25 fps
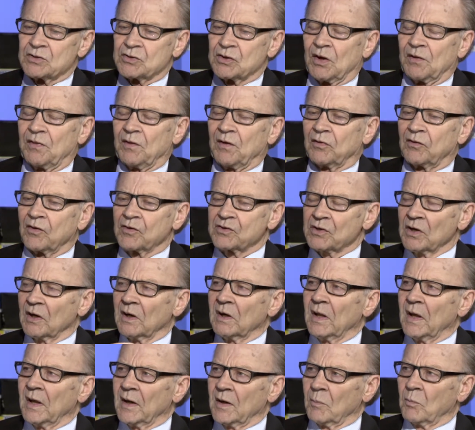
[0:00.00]
I think there's a
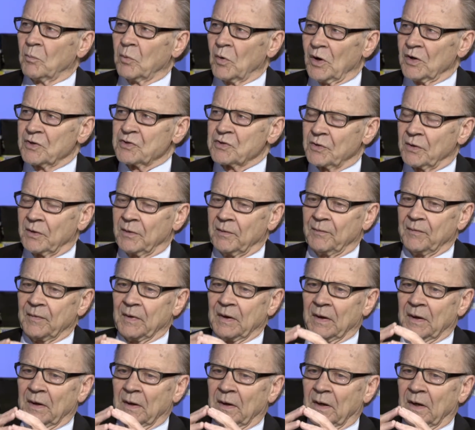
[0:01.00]
lot of pressure
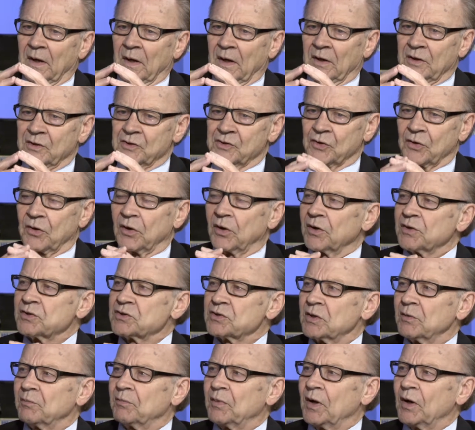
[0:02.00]
on journalists
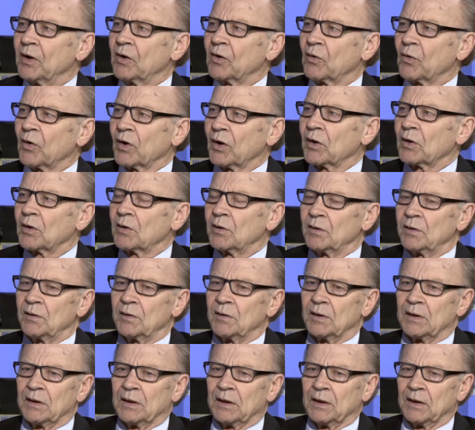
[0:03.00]
to be
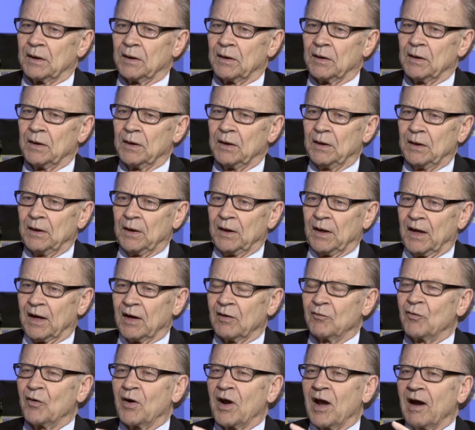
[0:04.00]
critical. And
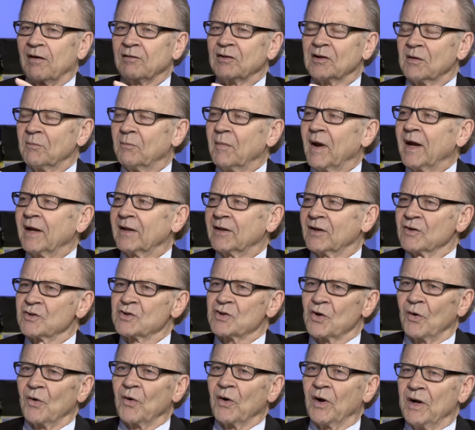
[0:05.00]
if we had to make the
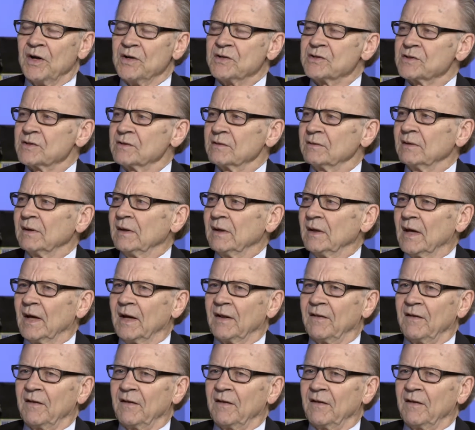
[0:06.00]
choice, I